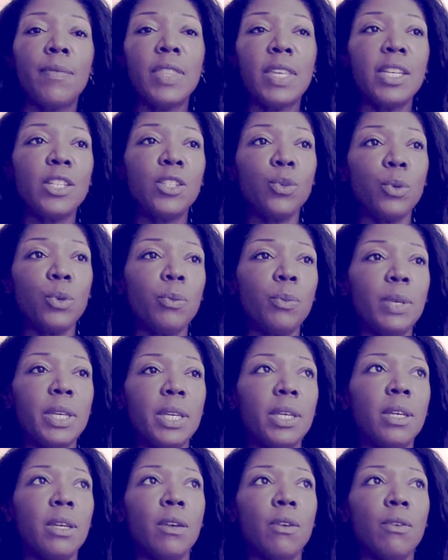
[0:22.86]
This will
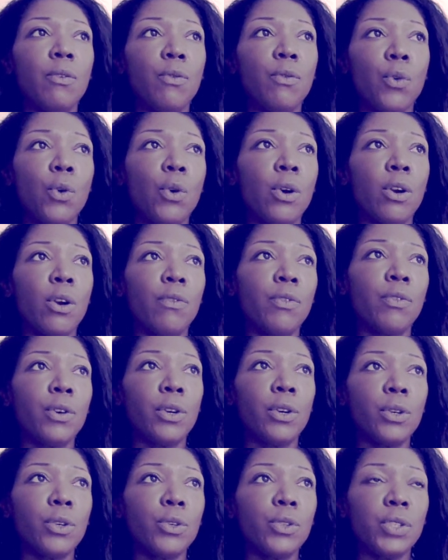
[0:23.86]
be for
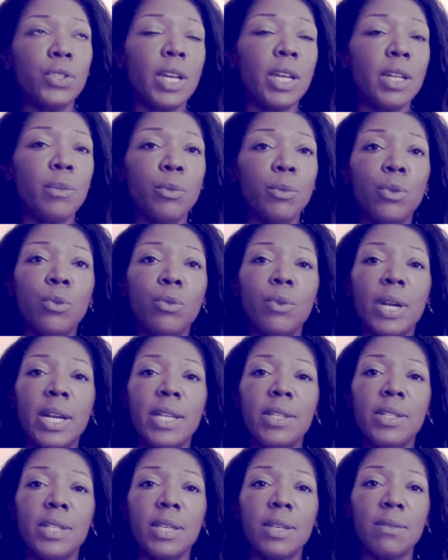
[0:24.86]
Virgo, Sun, Moon,
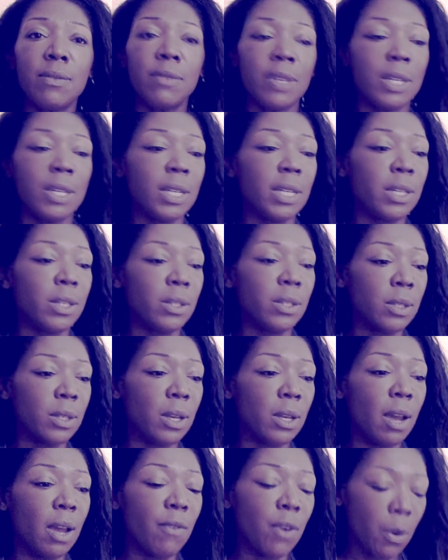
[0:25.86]
Rising, and Venus.
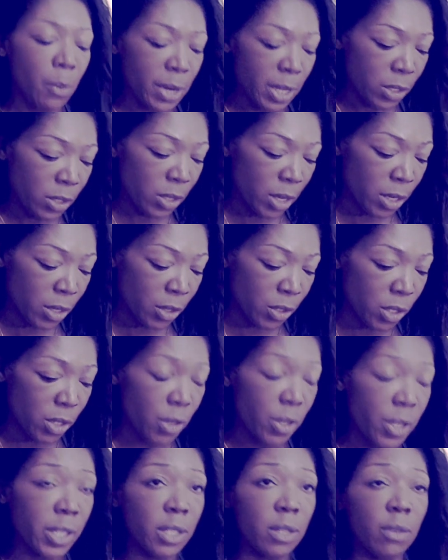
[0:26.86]
I've already done a
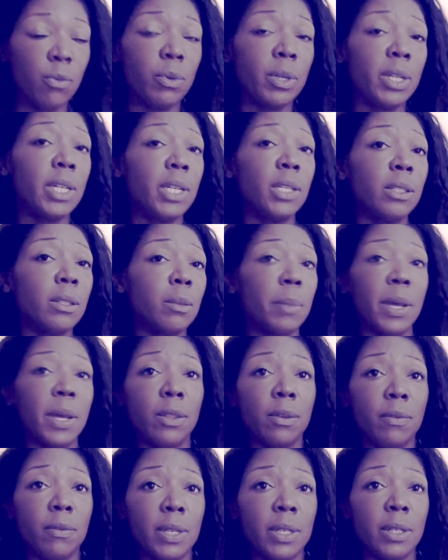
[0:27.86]
series of readings about
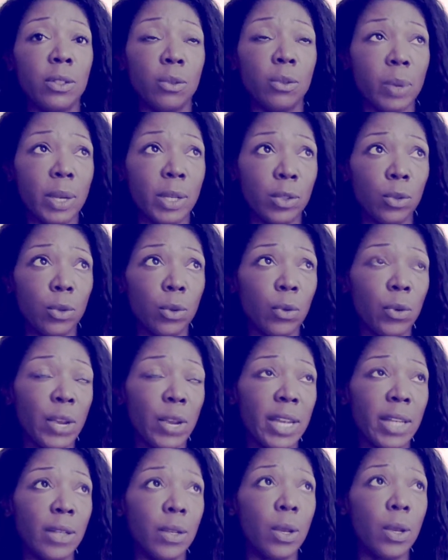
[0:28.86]
the Venus
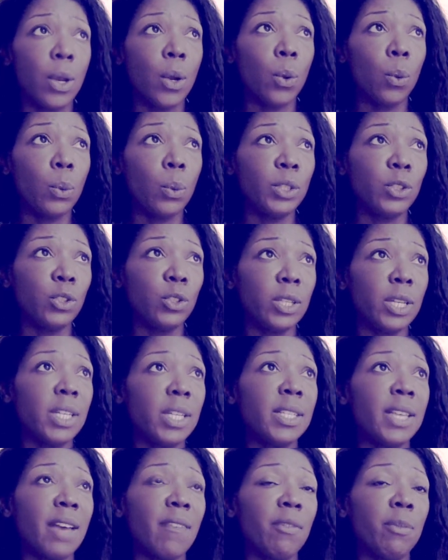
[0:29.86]
retrograde, which
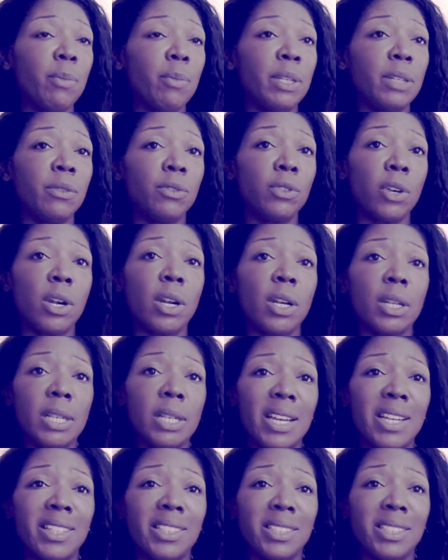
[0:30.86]
does have a bit of dark
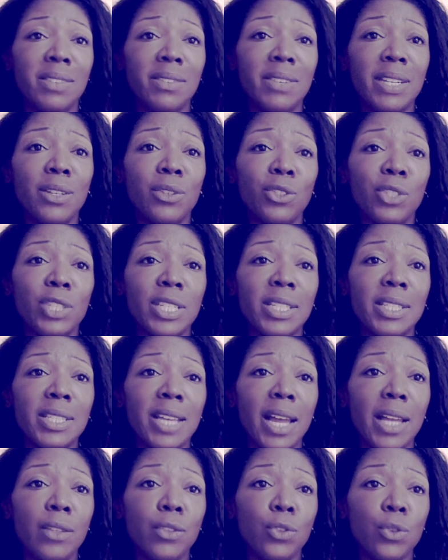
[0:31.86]
negative energy
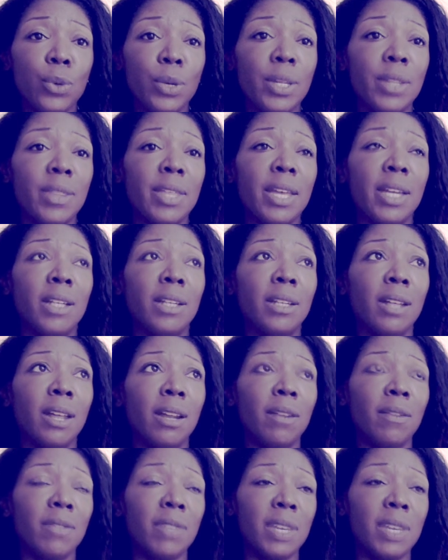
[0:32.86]
attached to it that a lot
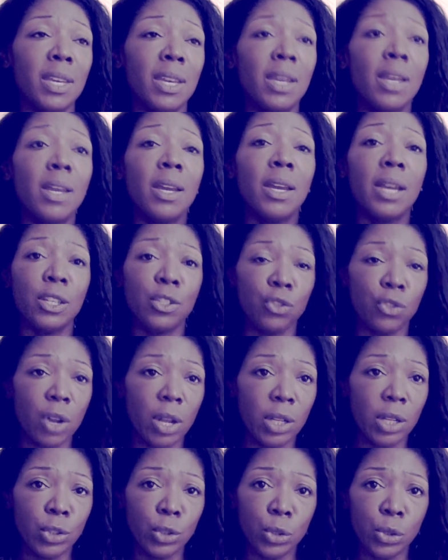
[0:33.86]
of the
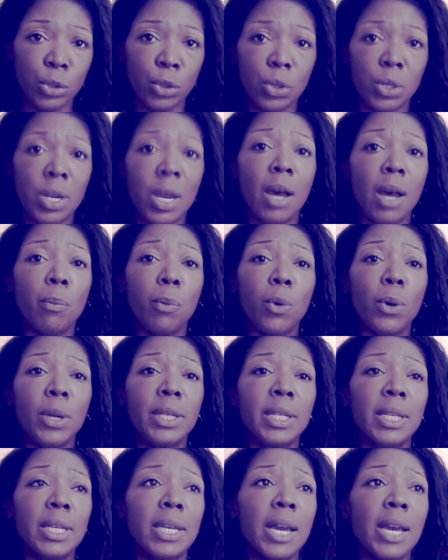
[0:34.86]
astrologers are not
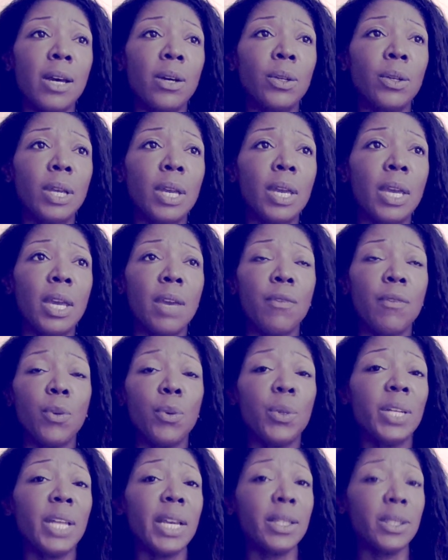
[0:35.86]
pointing out. If you
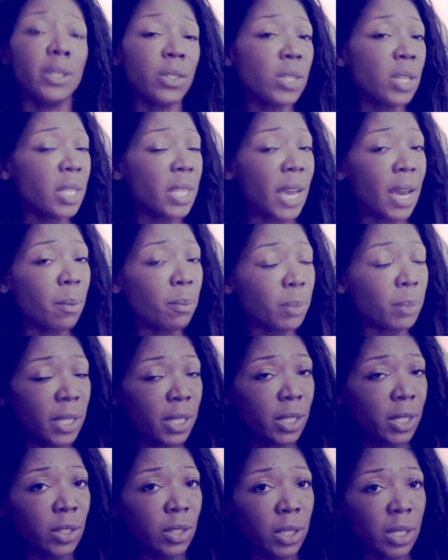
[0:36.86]
would like to see that,
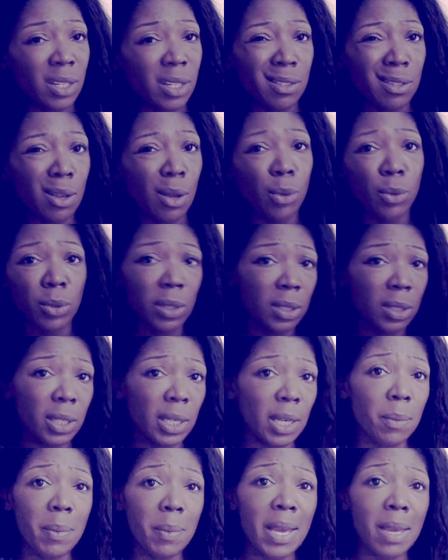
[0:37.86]
please consult and look
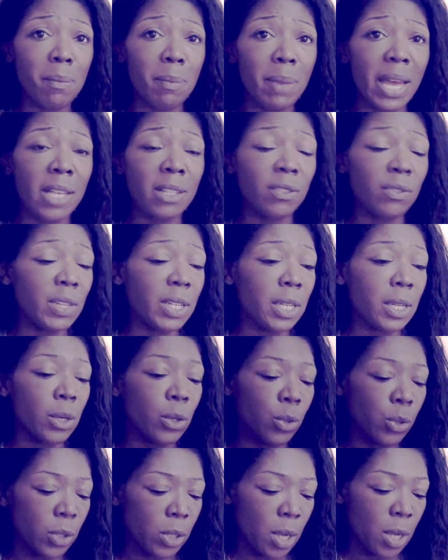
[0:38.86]
at my past
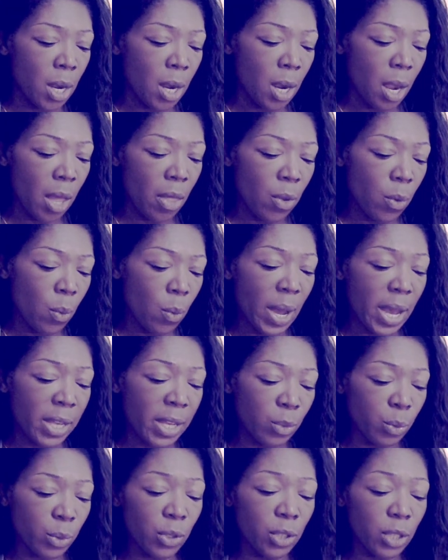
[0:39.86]
videos.
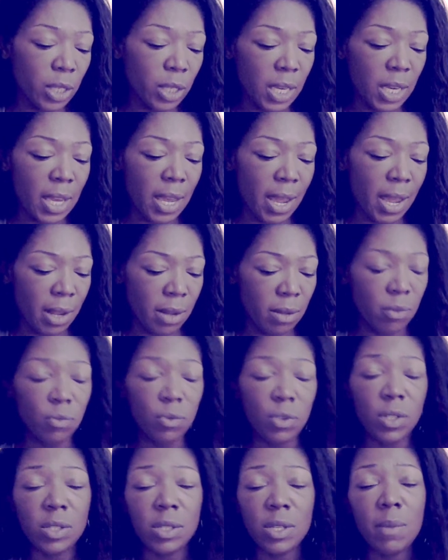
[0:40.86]
Otherwise, we're looking at
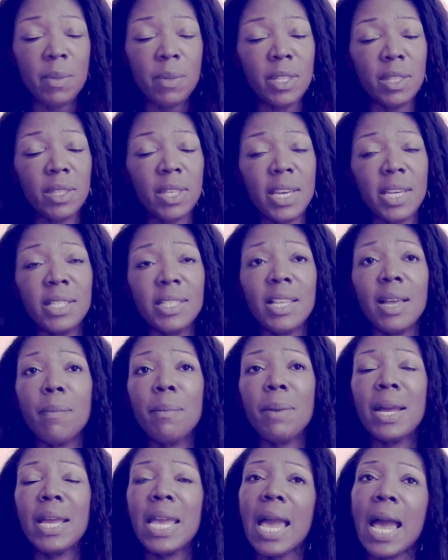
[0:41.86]
just some of the things that
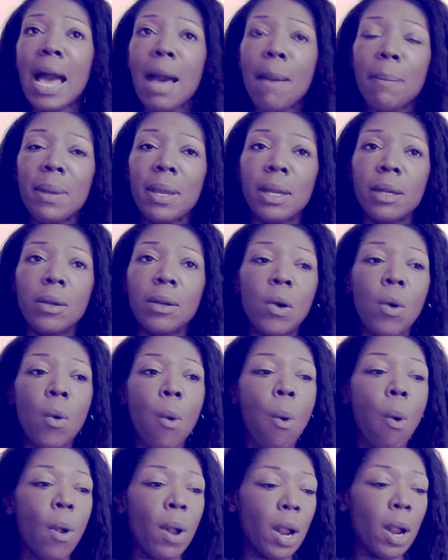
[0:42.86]
might happen
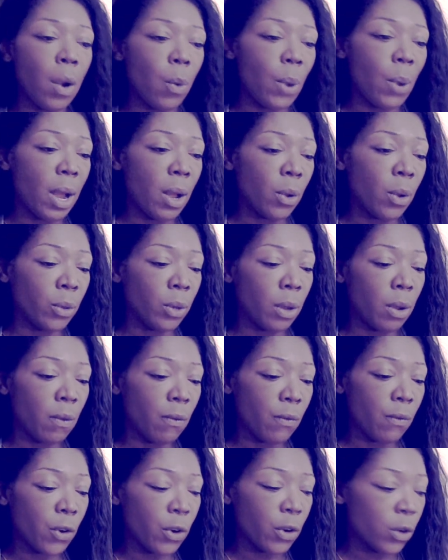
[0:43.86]
around
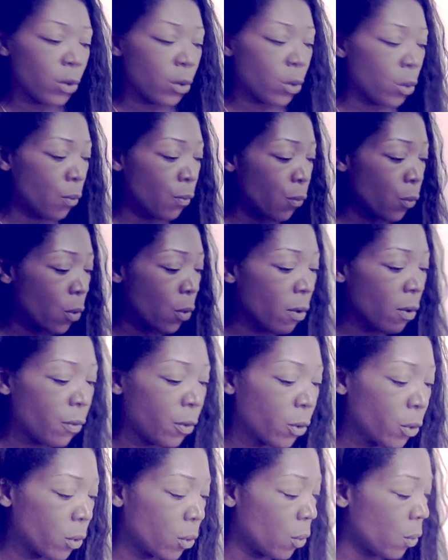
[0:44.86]
Virgo, for
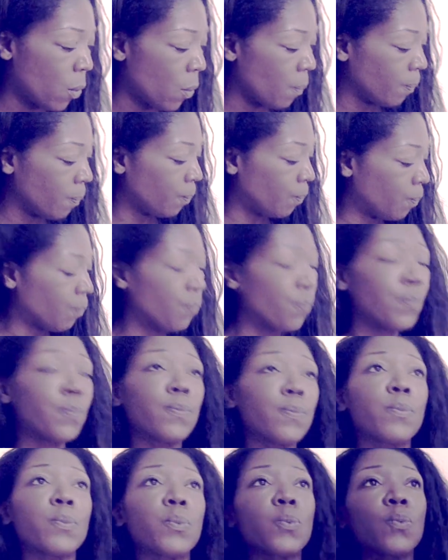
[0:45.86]
Virgo,
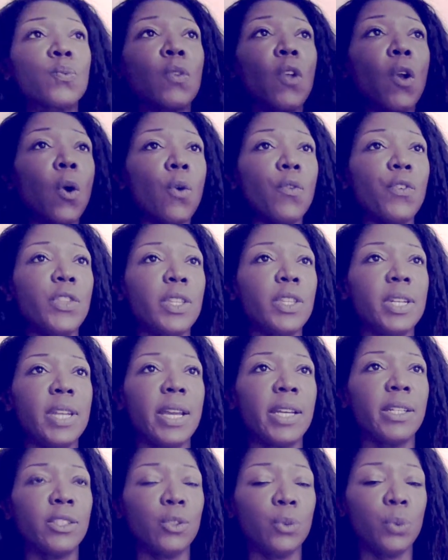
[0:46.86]
over the
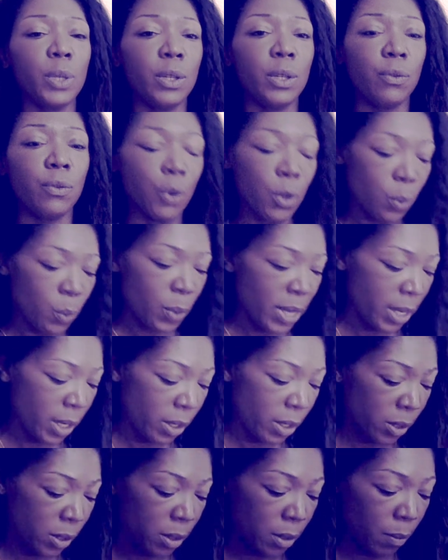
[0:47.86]
next three or four
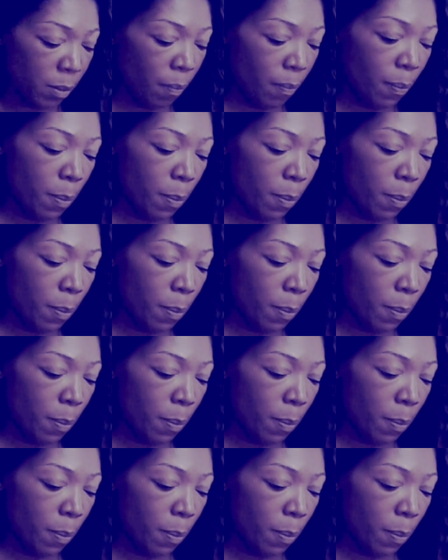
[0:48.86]
weeks.